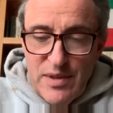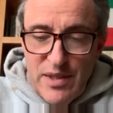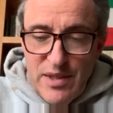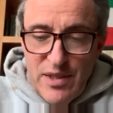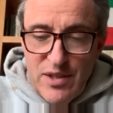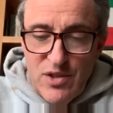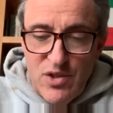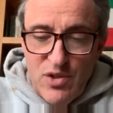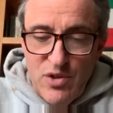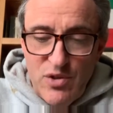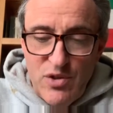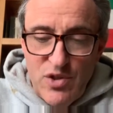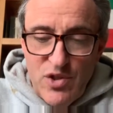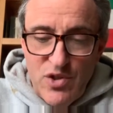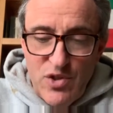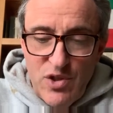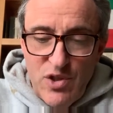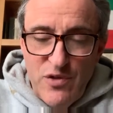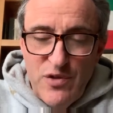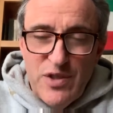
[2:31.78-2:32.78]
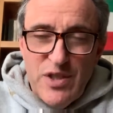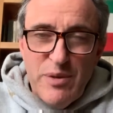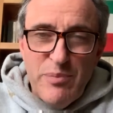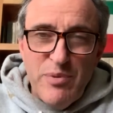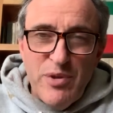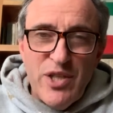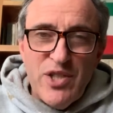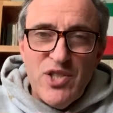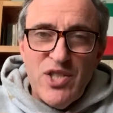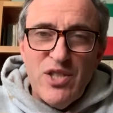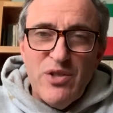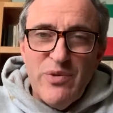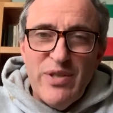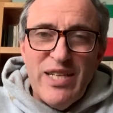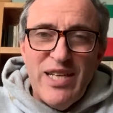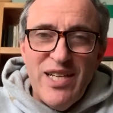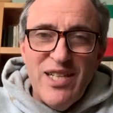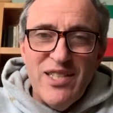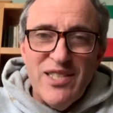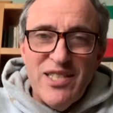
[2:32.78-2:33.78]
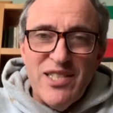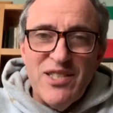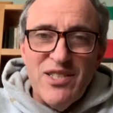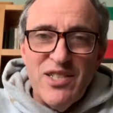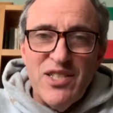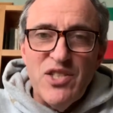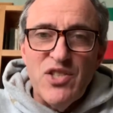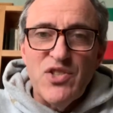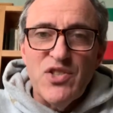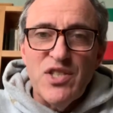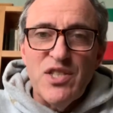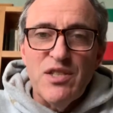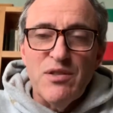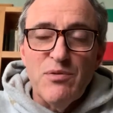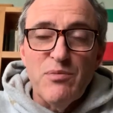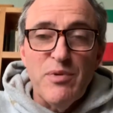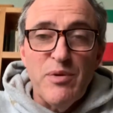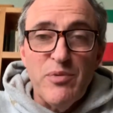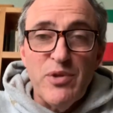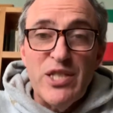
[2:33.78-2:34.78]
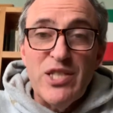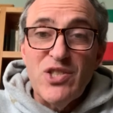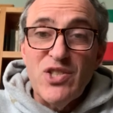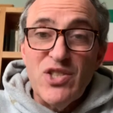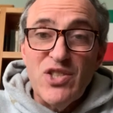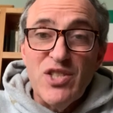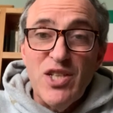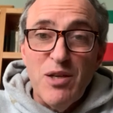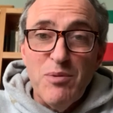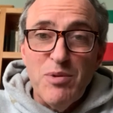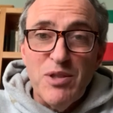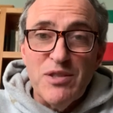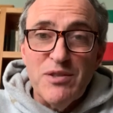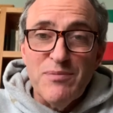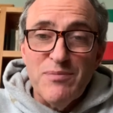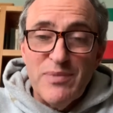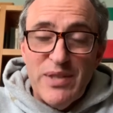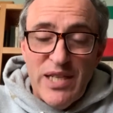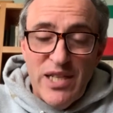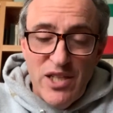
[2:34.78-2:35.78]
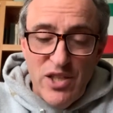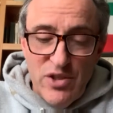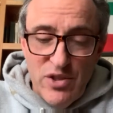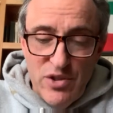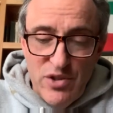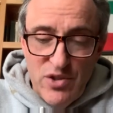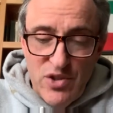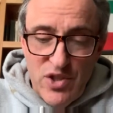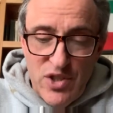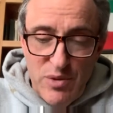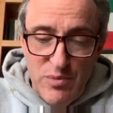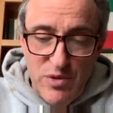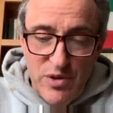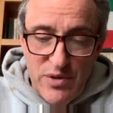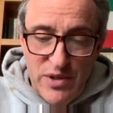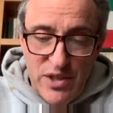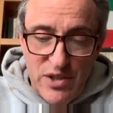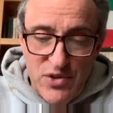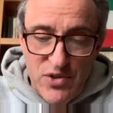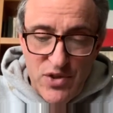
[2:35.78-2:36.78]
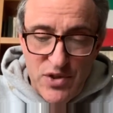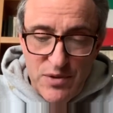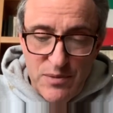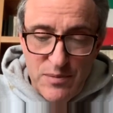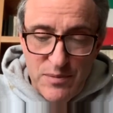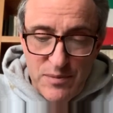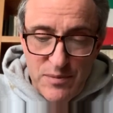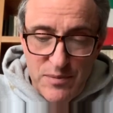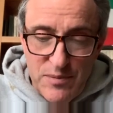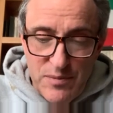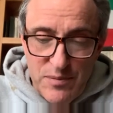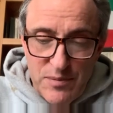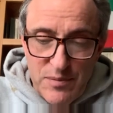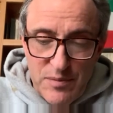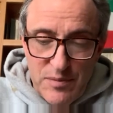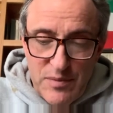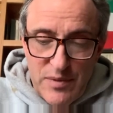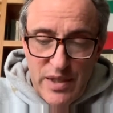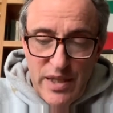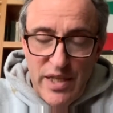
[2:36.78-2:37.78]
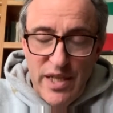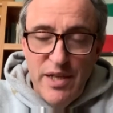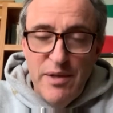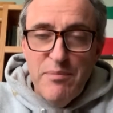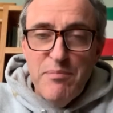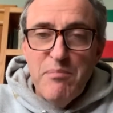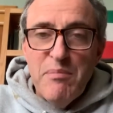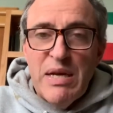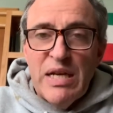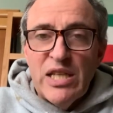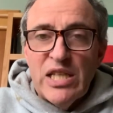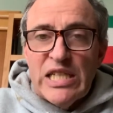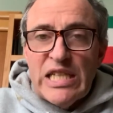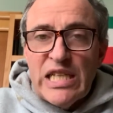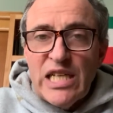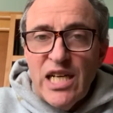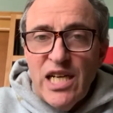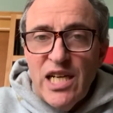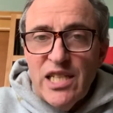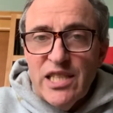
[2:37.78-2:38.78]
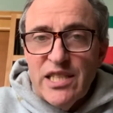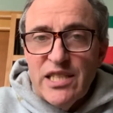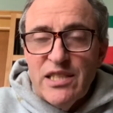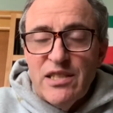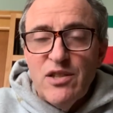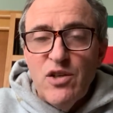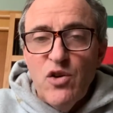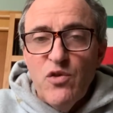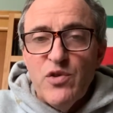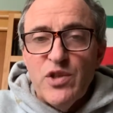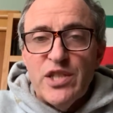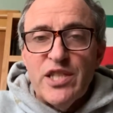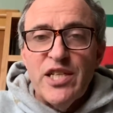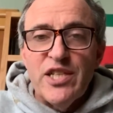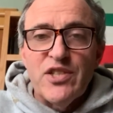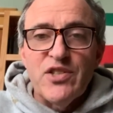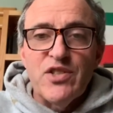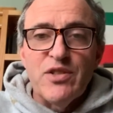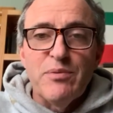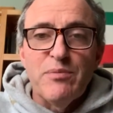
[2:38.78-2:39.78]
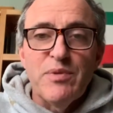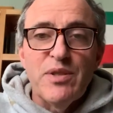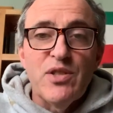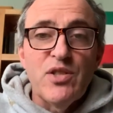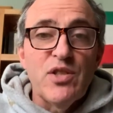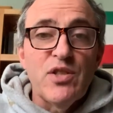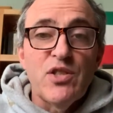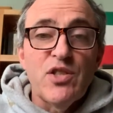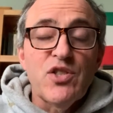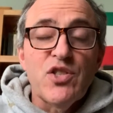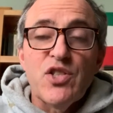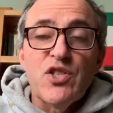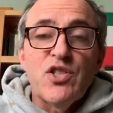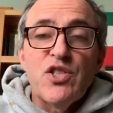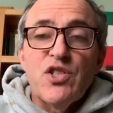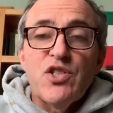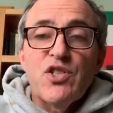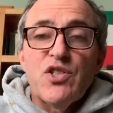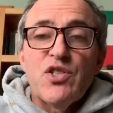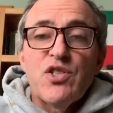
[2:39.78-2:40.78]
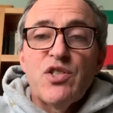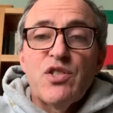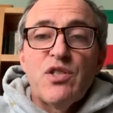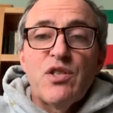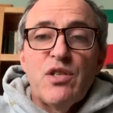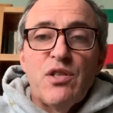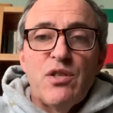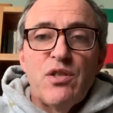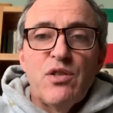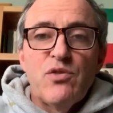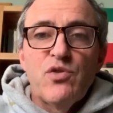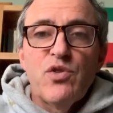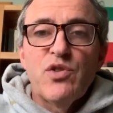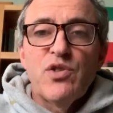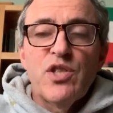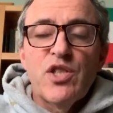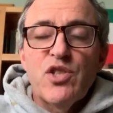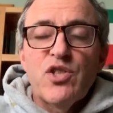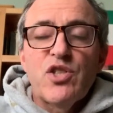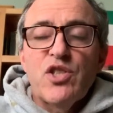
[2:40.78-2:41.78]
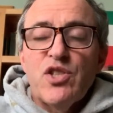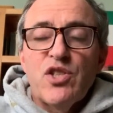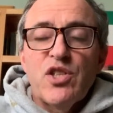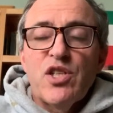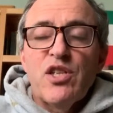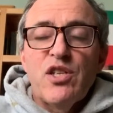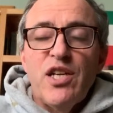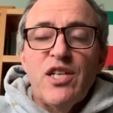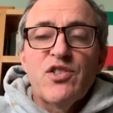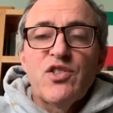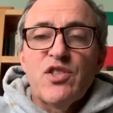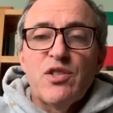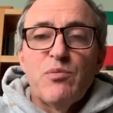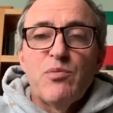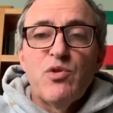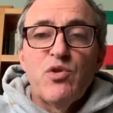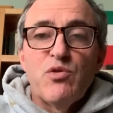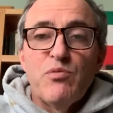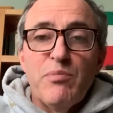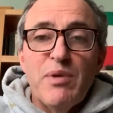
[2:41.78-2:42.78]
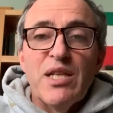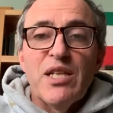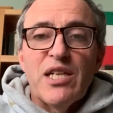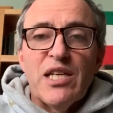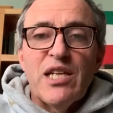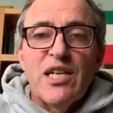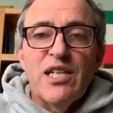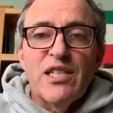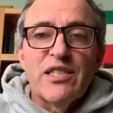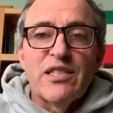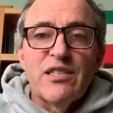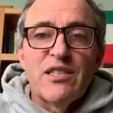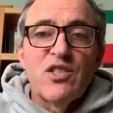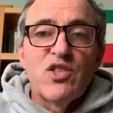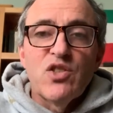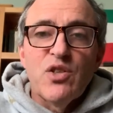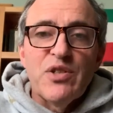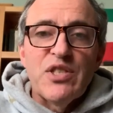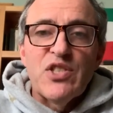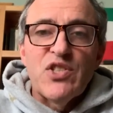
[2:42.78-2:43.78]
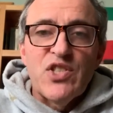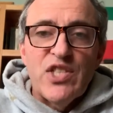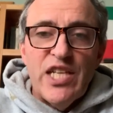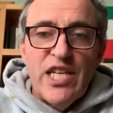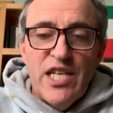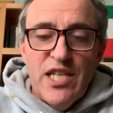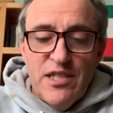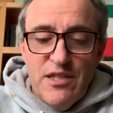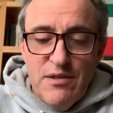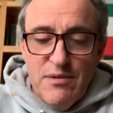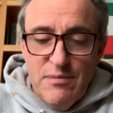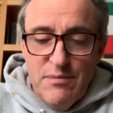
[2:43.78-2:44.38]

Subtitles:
And so there's sort of a depressing reality that he's in. Remember, he's in Dublin, Gallagher is somewhere else, and melancholy overtakes him. This is his constant mood, melancholy. He's always sad.